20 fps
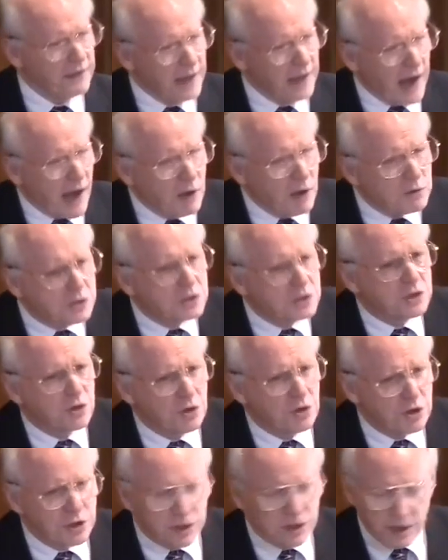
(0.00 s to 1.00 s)

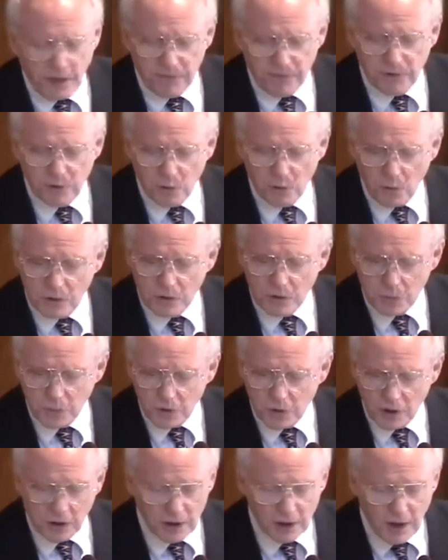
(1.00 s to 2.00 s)
outskirts of the Lord's
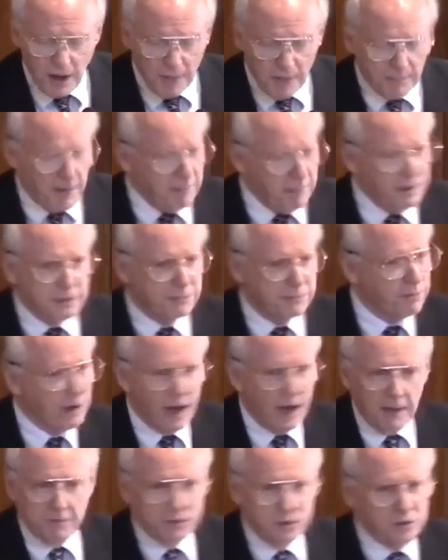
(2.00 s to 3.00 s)
work, maybe it's
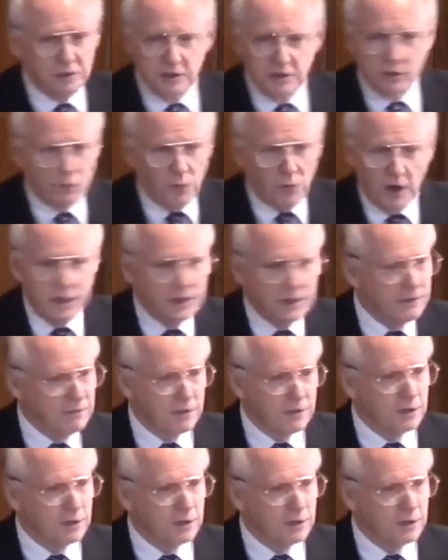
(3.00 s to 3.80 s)
perhaps you're just relatively